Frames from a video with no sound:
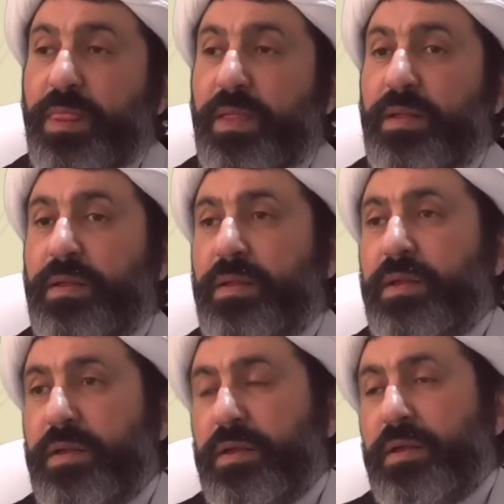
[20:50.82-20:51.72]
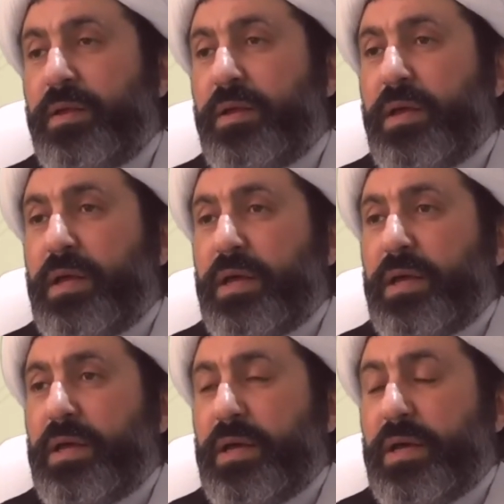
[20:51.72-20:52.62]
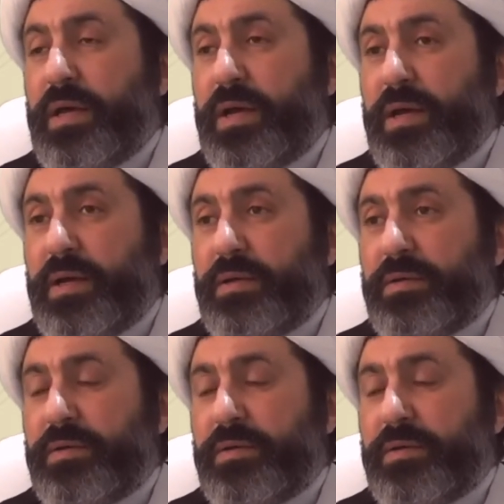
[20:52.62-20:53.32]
No one is speaking in this clip.